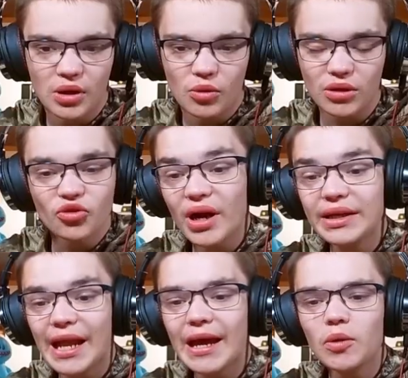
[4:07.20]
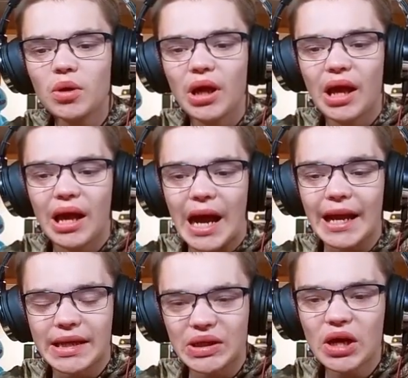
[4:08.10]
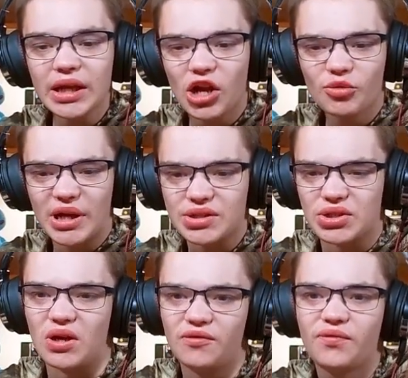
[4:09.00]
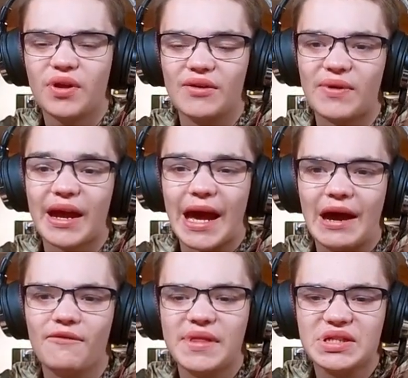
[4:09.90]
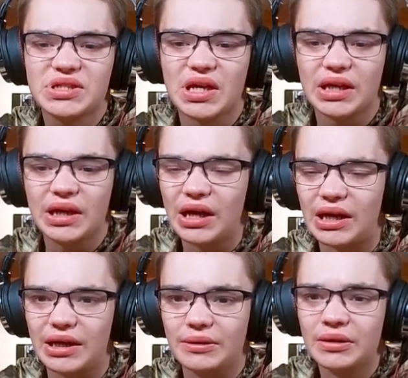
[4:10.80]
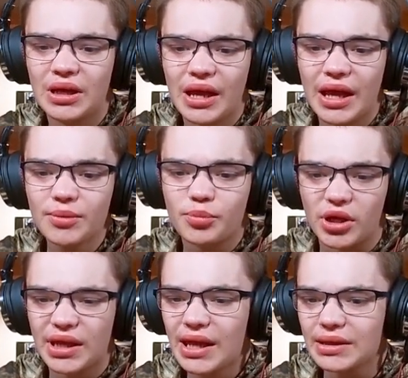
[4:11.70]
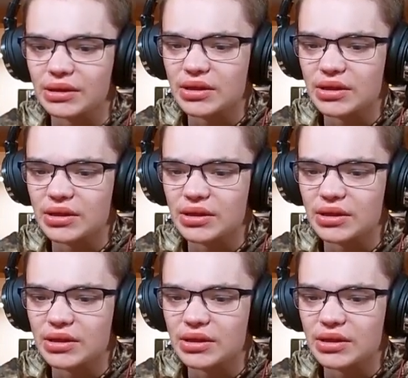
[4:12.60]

Well, right now, I cannot hear myself if I have this input in,